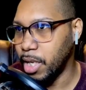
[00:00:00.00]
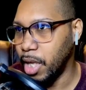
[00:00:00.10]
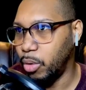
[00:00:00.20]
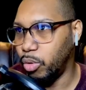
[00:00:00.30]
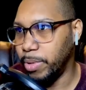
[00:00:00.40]

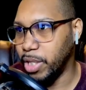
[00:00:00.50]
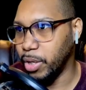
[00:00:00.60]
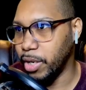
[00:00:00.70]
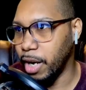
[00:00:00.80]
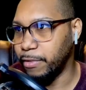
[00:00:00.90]
will be good
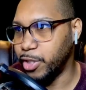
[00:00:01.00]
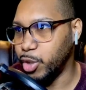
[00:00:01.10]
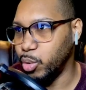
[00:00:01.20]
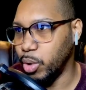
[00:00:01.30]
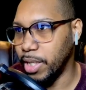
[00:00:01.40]
enough
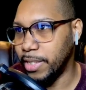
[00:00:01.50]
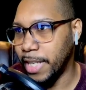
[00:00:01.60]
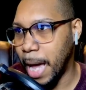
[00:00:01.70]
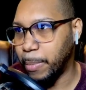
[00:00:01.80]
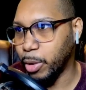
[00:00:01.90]
to
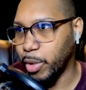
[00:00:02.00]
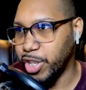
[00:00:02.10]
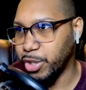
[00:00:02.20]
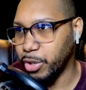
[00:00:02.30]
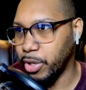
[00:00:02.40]
tap a
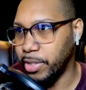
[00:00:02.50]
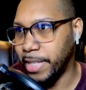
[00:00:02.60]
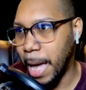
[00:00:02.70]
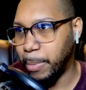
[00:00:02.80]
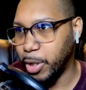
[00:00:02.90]
creature,
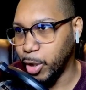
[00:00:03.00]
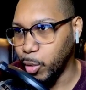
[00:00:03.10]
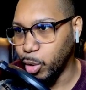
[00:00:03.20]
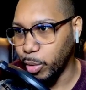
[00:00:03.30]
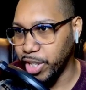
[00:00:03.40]
tap a new
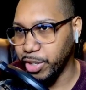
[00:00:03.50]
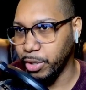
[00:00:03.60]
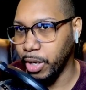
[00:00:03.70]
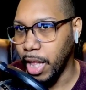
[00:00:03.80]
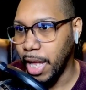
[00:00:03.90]
creature,
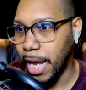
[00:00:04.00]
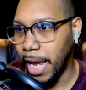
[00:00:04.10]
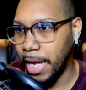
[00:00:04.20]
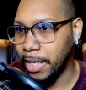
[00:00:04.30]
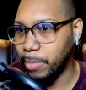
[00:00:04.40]

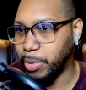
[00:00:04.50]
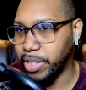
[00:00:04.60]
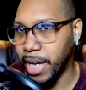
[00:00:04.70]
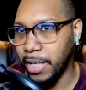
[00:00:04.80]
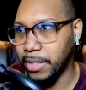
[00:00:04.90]
and
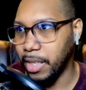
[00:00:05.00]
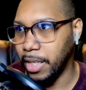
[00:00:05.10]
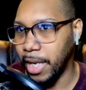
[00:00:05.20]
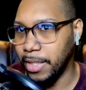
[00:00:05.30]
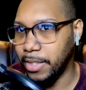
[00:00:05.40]
protect
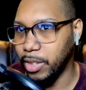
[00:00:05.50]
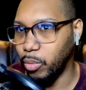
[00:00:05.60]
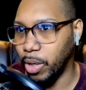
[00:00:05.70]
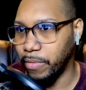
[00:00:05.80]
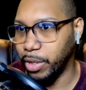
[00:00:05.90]
against
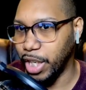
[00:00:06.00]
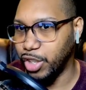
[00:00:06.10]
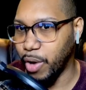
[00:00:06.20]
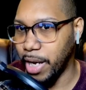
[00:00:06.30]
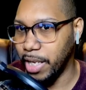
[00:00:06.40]
whatever they
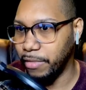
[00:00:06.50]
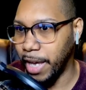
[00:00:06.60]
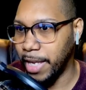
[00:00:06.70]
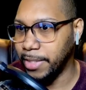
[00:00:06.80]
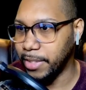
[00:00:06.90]
try to give
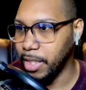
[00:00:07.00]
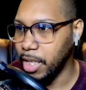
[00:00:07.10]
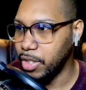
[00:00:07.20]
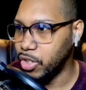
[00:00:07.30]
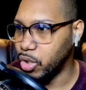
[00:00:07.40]
haste.
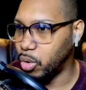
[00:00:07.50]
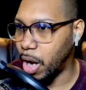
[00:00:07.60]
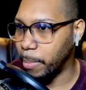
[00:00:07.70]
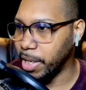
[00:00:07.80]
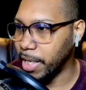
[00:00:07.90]
So I'm
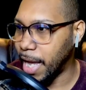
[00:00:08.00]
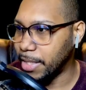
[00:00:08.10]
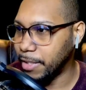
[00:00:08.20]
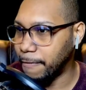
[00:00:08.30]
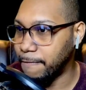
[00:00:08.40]
going to cast
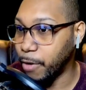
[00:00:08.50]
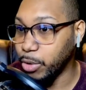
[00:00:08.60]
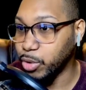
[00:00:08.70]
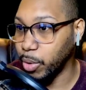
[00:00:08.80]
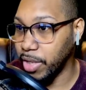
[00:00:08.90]
the
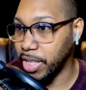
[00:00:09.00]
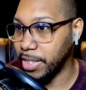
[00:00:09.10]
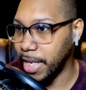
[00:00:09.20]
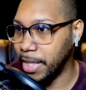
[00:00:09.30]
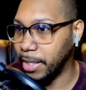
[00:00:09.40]
first one of these
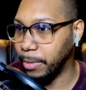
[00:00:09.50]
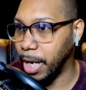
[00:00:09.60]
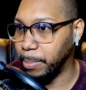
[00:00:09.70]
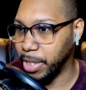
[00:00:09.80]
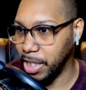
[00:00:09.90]
in their
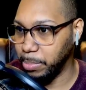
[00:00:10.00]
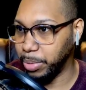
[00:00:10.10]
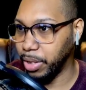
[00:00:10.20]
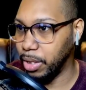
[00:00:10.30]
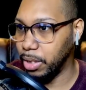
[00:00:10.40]
upkeep.
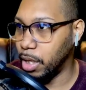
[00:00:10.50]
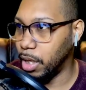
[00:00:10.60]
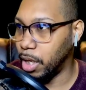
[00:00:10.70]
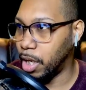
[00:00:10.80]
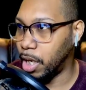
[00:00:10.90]

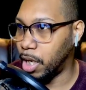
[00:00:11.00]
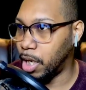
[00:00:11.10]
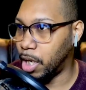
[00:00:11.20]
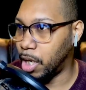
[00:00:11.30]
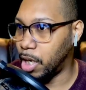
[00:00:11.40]

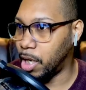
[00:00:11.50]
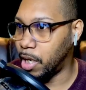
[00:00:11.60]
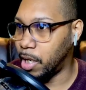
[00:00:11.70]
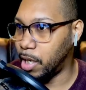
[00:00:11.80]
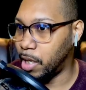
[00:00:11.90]

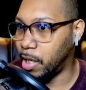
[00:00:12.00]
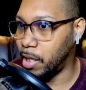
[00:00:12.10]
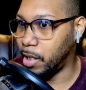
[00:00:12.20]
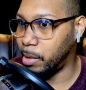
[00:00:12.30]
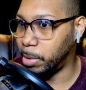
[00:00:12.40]
I
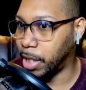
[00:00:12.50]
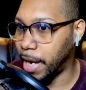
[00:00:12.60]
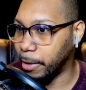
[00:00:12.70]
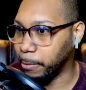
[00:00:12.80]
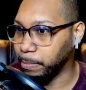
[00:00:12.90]
am a
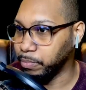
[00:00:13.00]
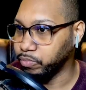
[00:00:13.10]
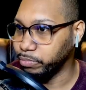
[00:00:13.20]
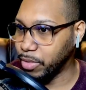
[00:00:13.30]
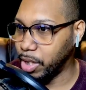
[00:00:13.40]
liar.
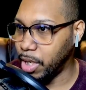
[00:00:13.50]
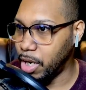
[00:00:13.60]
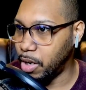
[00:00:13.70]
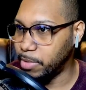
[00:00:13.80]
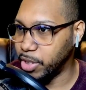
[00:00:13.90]
No,
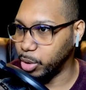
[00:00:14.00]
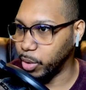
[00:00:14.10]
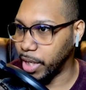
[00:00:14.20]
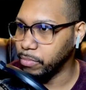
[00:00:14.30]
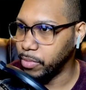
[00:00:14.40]
I'm still doing
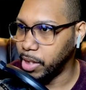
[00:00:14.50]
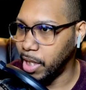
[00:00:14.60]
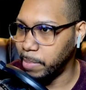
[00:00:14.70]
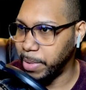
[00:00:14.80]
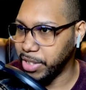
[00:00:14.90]
that. Yeah,
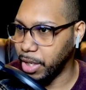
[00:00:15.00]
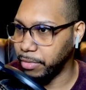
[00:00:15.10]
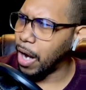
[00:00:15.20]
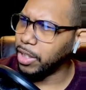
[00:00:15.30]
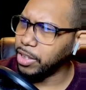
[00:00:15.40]
piss off.
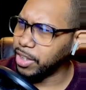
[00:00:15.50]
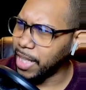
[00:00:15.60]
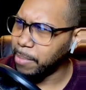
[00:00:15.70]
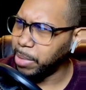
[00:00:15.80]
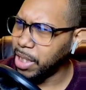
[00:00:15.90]
Does that
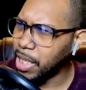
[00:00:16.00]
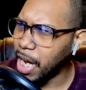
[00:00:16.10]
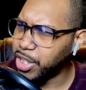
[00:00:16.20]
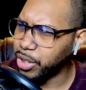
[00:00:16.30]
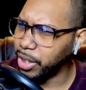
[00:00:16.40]
mean I
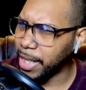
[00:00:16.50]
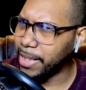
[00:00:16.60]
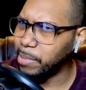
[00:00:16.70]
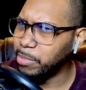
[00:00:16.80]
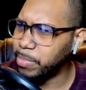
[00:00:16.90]
should let
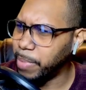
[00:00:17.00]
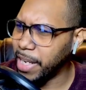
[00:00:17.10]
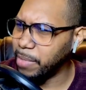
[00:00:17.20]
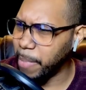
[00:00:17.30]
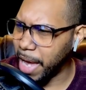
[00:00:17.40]
them spend
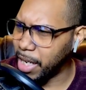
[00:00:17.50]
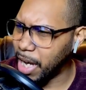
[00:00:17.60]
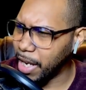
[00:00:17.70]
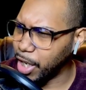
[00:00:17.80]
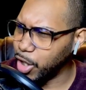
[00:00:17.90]
mana
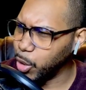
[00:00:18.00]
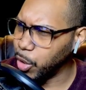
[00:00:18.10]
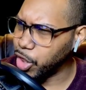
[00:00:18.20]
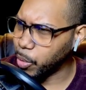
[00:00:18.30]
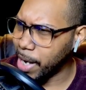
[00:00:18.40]
on a new
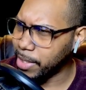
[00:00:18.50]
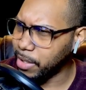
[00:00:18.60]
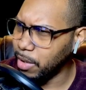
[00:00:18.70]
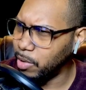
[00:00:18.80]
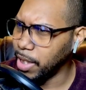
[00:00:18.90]
threat?
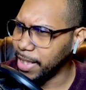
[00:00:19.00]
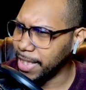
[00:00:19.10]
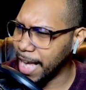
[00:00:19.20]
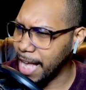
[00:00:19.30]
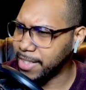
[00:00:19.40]

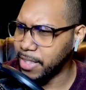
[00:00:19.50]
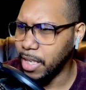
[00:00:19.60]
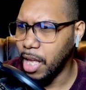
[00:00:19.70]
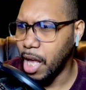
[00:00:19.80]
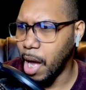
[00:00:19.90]
Yes,
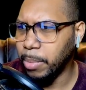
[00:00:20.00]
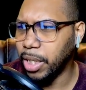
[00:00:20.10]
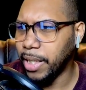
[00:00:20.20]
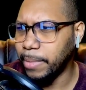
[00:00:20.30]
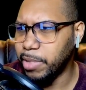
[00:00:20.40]
I'm going to
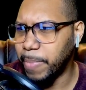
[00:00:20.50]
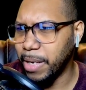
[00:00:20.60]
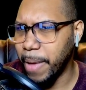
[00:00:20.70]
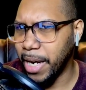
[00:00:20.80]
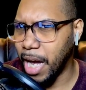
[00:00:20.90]
let them spend
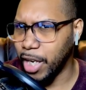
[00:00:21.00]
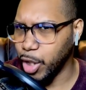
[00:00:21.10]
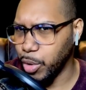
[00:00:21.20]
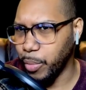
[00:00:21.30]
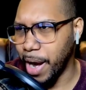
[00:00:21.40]
mana on a new
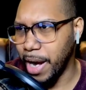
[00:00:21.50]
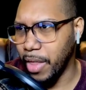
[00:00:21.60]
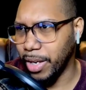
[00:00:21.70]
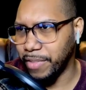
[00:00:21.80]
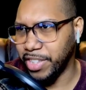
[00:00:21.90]
threat now that
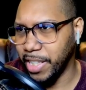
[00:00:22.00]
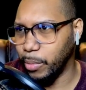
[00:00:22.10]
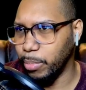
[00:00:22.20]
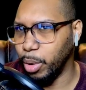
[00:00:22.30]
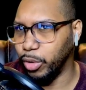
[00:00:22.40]
I've seen a
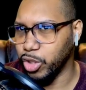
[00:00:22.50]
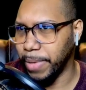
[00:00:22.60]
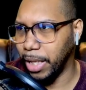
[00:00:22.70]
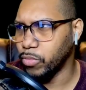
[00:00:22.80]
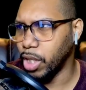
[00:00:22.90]
removal
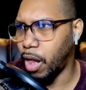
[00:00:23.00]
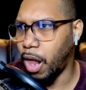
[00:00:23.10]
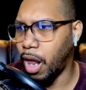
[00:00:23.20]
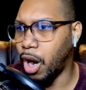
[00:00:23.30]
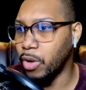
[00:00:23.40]
spell.
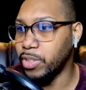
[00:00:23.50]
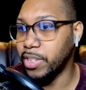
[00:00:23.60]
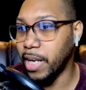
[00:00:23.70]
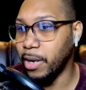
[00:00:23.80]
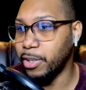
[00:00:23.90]
Heart's
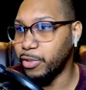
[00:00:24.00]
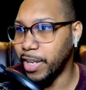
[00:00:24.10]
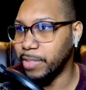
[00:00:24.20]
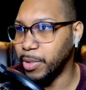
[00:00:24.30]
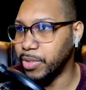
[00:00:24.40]
Desire
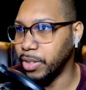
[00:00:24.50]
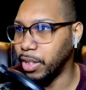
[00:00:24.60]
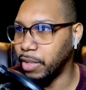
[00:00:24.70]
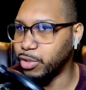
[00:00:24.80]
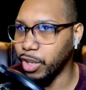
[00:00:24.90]
transmutes to
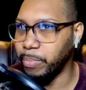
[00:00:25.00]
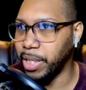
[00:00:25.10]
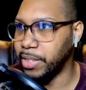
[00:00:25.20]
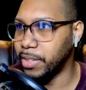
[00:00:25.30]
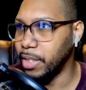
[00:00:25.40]
Lovestruck
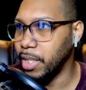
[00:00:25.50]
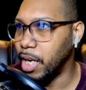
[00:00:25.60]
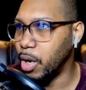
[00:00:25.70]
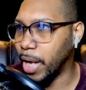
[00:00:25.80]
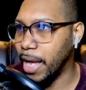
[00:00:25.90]
Beast.
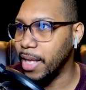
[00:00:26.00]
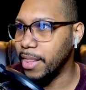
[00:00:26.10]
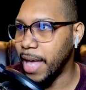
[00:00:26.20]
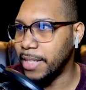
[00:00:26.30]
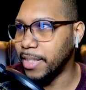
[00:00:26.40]
Okay,
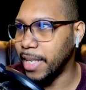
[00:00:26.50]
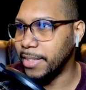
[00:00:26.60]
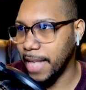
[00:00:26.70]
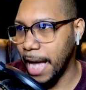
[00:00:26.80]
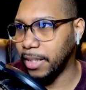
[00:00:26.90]
that's
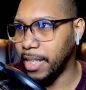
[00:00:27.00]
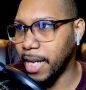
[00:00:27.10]
exactly the kind of